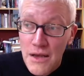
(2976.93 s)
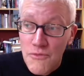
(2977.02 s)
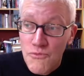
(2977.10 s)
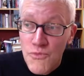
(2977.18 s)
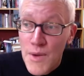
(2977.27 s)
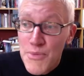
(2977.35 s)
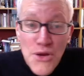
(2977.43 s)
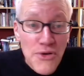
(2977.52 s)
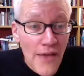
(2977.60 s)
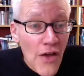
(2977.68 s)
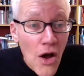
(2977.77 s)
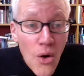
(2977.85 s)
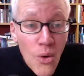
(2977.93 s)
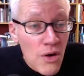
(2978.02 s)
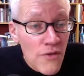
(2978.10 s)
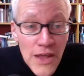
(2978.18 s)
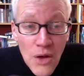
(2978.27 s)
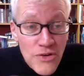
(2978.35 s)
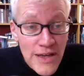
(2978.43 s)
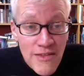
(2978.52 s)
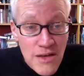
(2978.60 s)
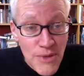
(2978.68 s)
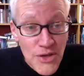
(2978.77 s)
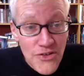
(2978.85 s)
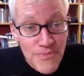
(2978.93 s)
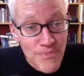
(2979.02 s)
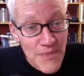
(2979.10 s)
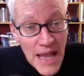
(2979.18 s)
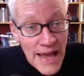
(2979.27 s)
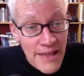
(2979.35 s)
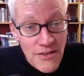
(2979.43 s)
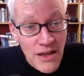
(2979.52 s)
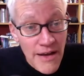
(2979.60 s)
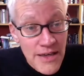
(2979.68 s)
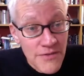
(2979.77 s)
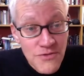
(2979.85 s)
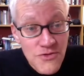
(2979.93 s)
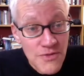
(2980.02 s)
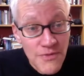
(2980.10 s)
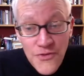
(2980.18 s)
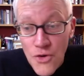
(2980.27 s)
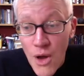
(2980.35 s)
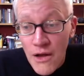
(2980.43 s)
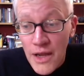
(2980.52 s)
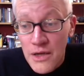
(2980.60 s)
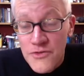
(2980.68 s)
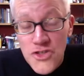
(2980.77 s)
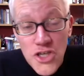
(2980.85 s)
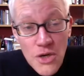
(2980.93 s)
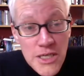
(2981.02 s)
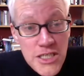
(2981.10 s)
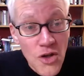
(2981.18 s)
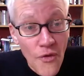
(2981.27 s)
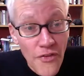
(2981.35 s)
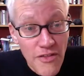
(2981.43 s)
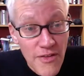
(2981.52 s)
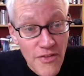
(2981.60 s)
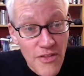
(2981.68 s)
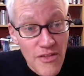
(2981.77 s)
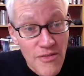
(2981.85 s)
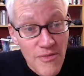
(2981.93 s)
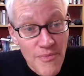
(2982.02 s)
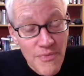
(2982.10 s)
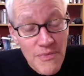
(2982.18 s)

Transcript: repudiate the whole of the Old Testament as a kind of farrago of Jewish nonsense.